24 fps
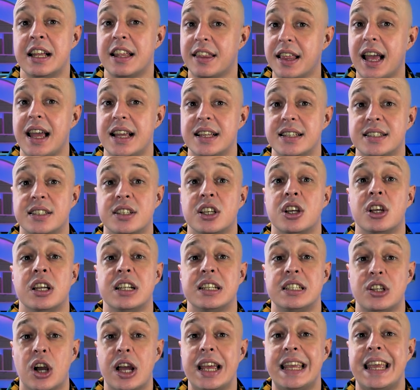that is,
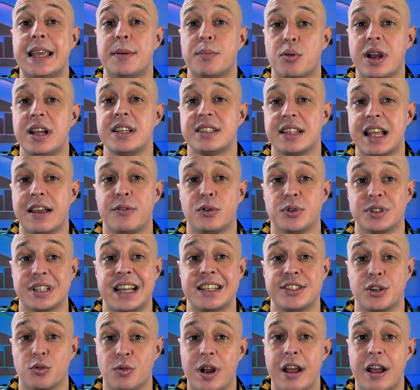Taking price levels as a